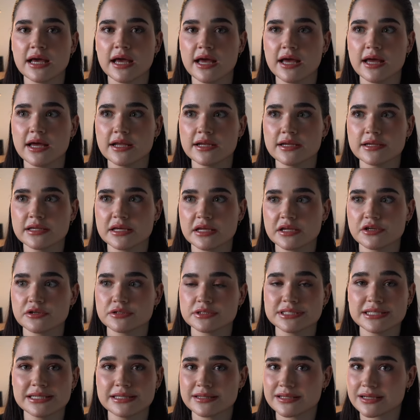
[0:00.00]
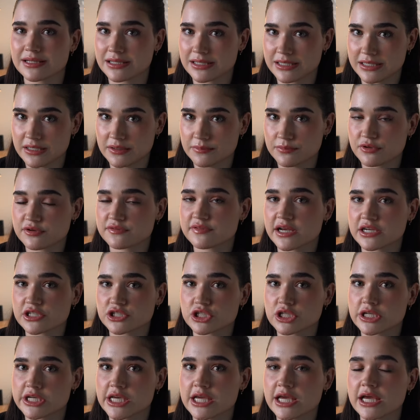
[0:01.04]
and getting your teeth cleaned
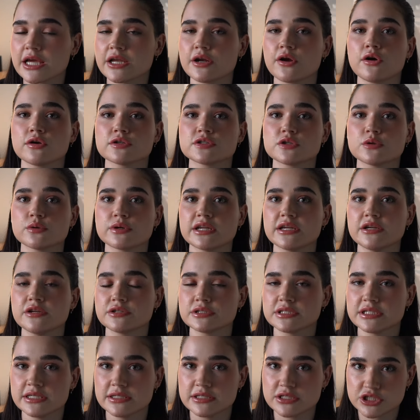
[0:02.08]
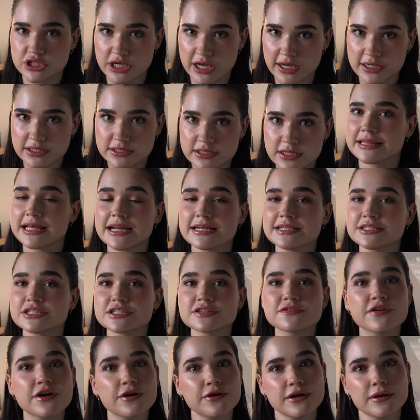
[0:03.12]
professionally, and also getting your teeth checked. That is
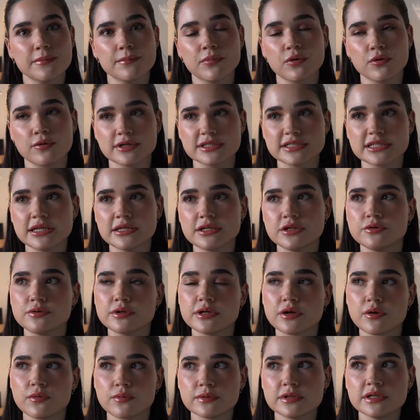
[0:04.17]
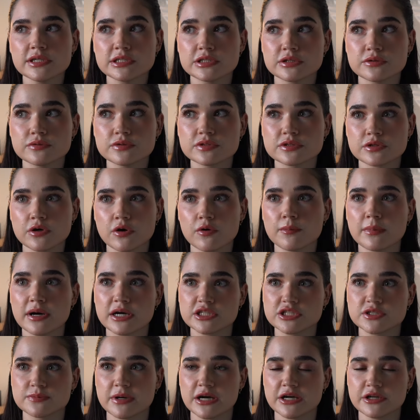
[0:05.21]
just very important. You can only do so
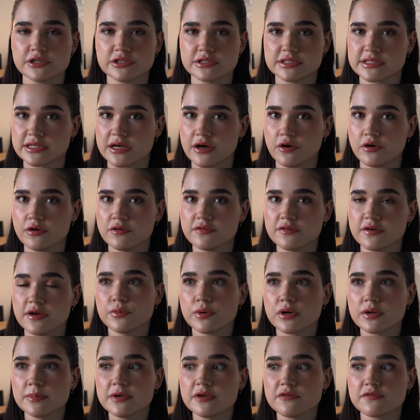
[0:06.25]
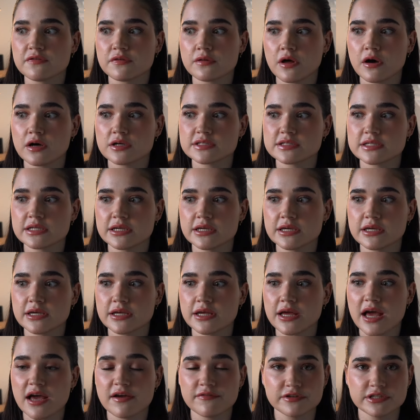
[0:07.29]
much by yourself. You want to be
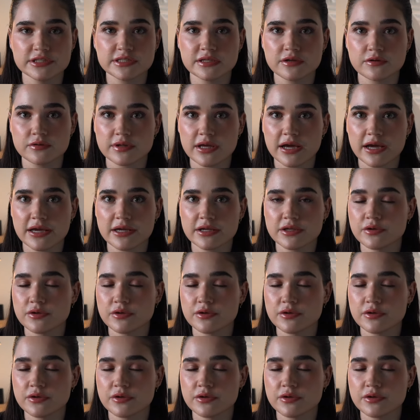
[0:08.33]
flossing every single night.